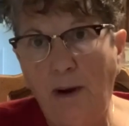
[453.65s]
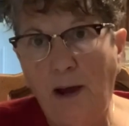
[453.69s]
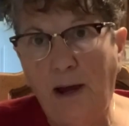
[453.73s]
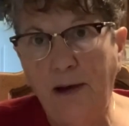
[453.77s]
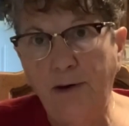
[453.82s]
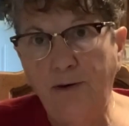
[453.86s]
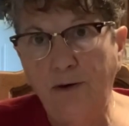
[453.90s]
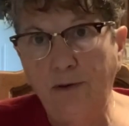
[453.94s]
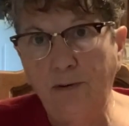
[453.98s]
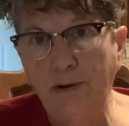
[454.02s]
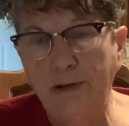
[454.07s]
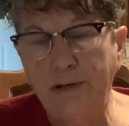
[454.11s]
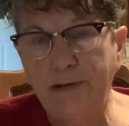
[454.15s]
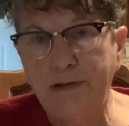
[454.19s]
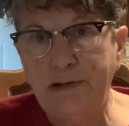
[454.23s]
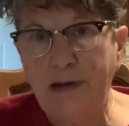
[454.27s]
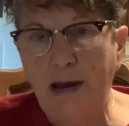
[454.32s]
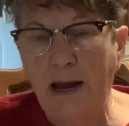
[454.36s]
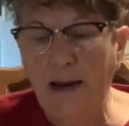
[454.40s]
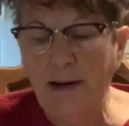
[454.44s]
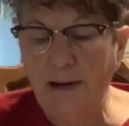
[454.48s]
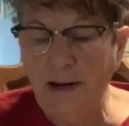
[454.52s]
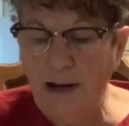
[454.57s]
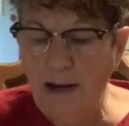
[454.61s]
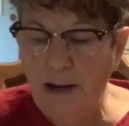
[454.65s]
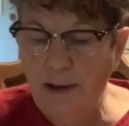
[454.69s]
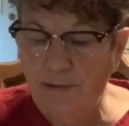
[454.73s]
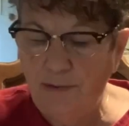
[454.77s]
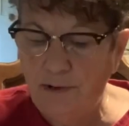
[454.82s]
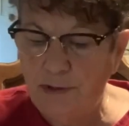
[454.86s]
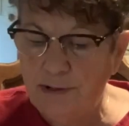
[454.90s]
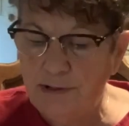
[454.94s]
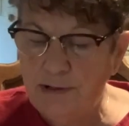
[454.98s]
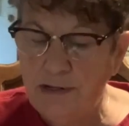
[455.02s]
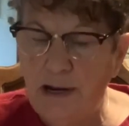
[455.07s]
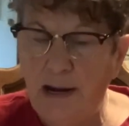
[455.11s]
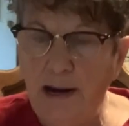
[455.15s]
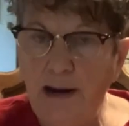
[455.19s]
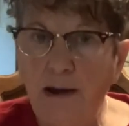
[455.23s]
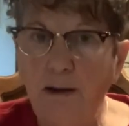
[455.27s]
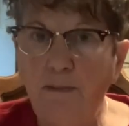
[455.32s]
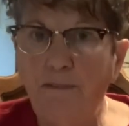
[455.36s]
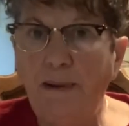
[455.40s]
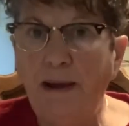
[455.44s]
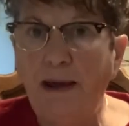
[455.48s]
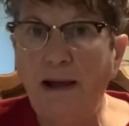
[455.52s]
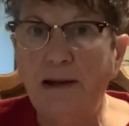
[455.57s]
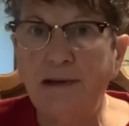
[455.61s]
I do it standing at the sink
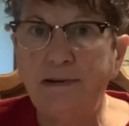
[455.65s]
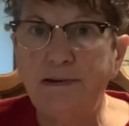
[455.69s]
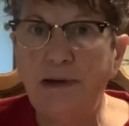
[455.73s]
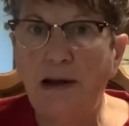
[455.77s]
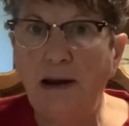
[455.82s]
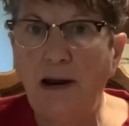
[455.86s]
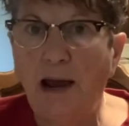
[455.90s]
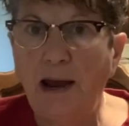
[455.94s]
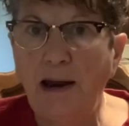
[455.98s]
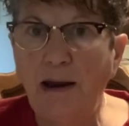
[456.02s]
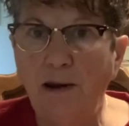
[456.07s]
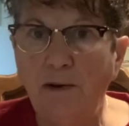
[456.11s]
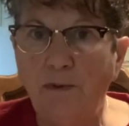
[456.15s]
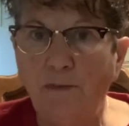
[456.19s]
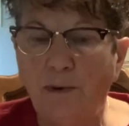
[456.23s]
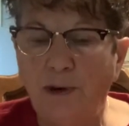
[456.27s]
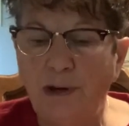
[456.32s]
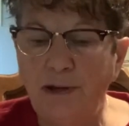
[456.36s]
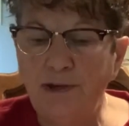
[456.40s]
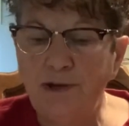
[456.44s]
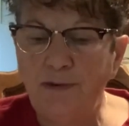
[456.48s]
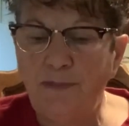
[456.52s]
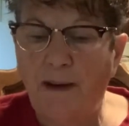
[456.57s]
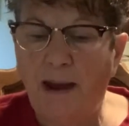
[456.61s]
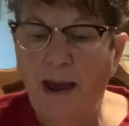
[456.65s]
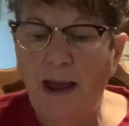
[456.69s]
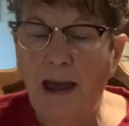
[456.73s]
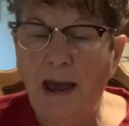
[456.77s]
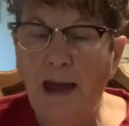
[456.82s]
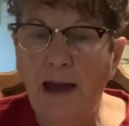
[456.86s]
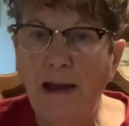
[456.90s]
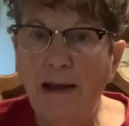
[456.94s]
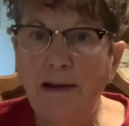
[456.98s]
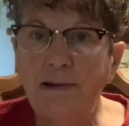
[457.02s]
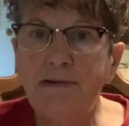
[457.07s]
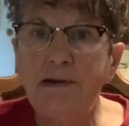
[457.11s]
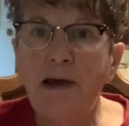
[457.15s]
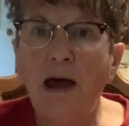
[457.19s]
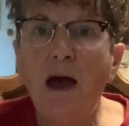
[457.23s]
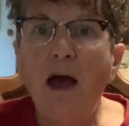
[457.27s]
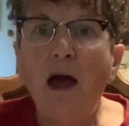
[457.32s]
because then I can rinse my eggs.